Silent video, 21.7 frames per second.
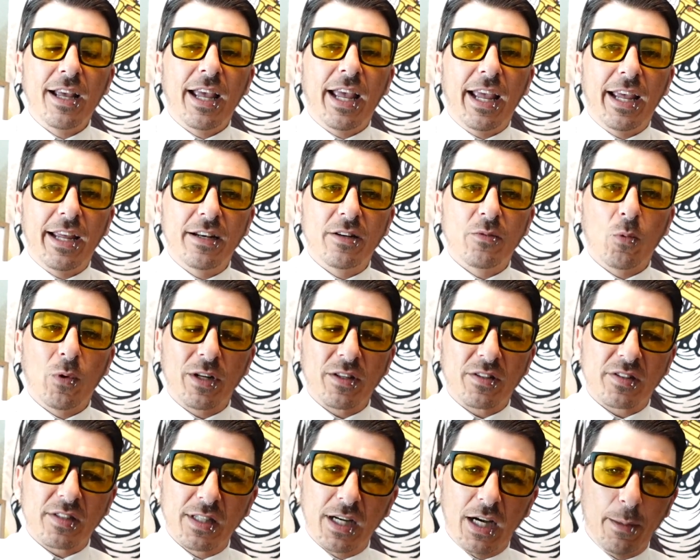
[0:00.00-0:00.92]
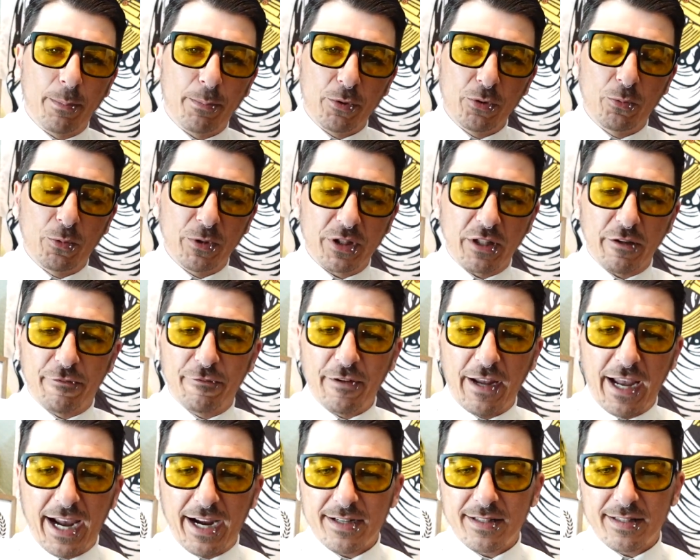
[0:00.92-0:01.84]
And when it's coupled with the
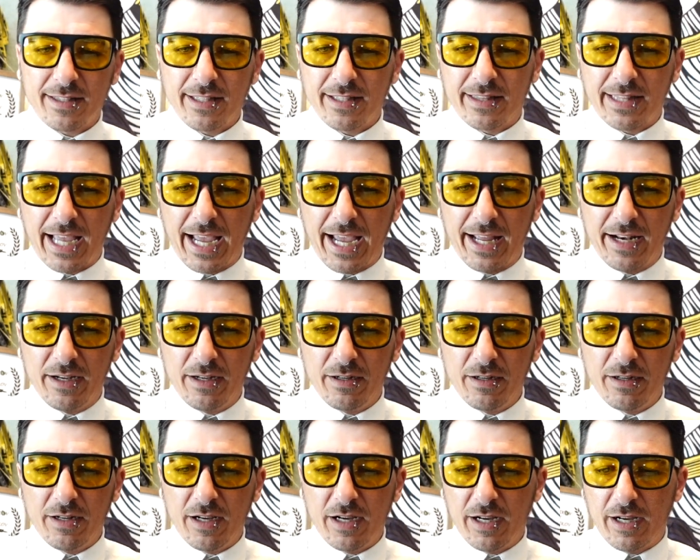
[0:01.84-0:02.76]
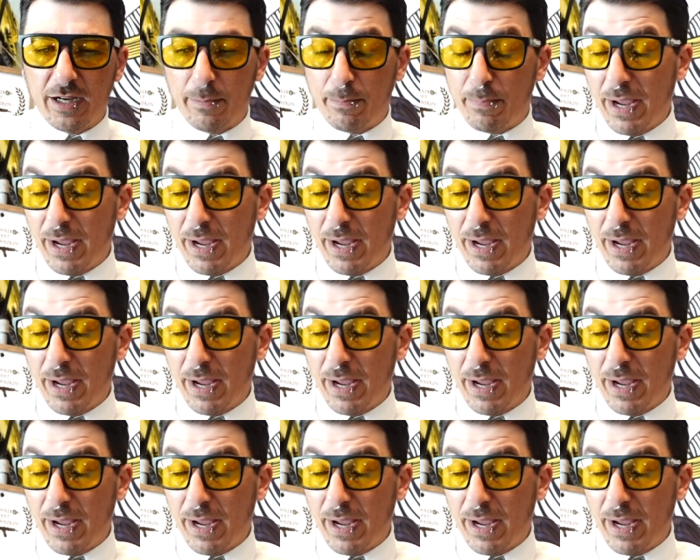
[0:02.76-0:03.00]
fact that that uh,